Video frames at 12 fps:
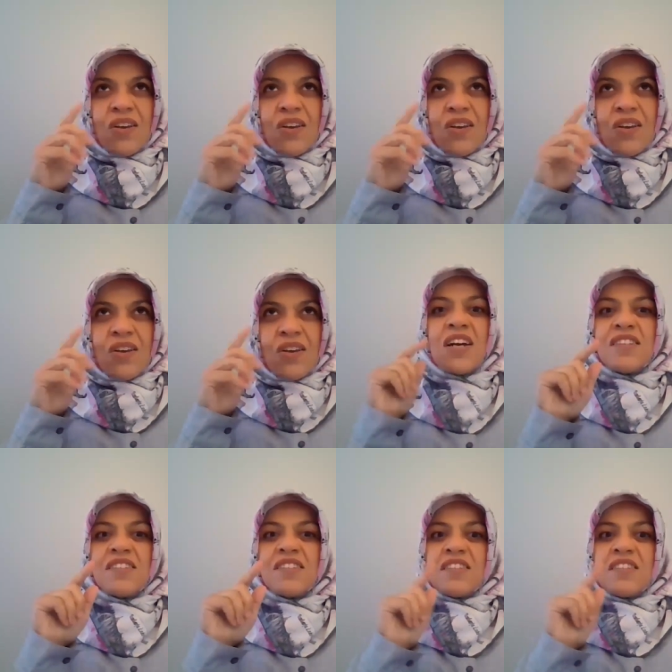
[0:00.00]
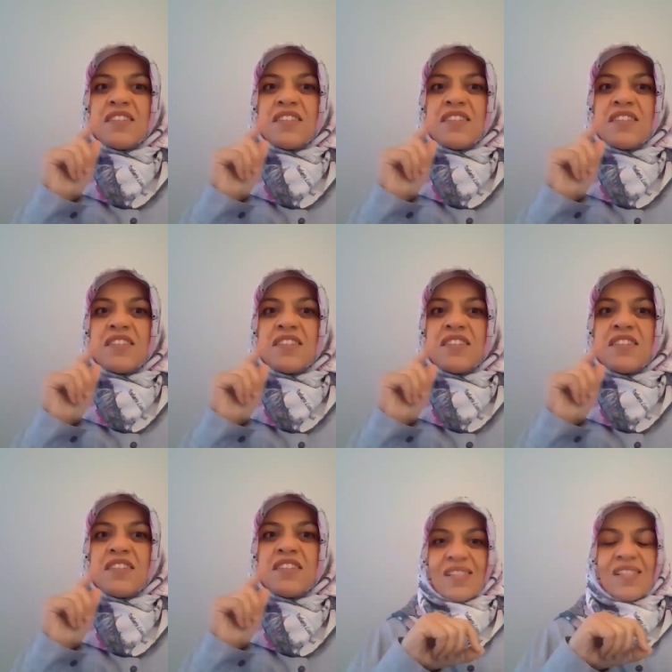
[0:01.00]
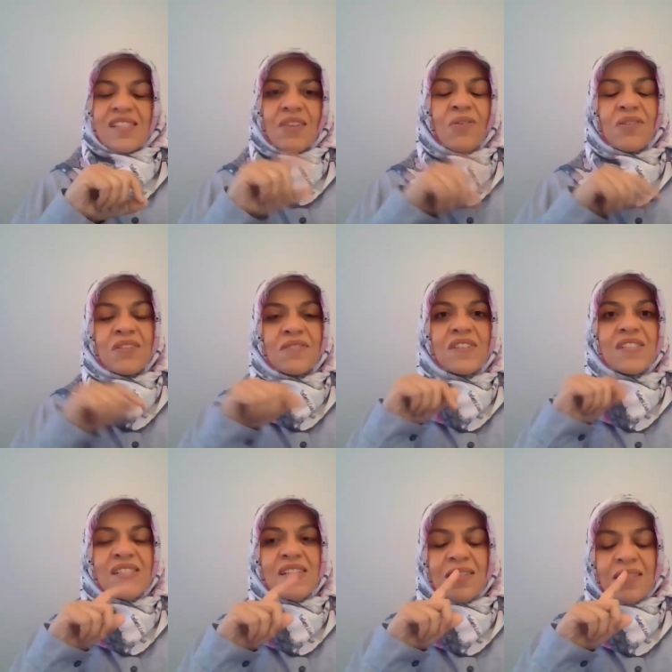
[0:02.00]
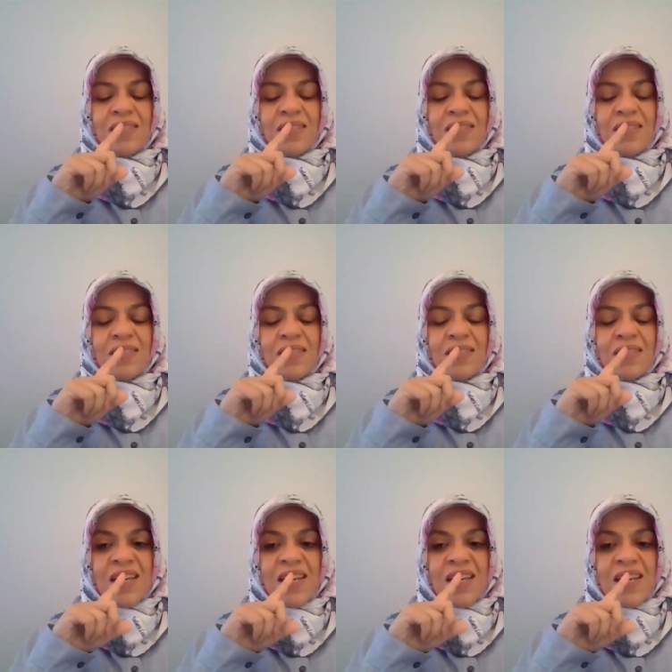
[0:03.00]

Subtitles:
494 visits in all different sites,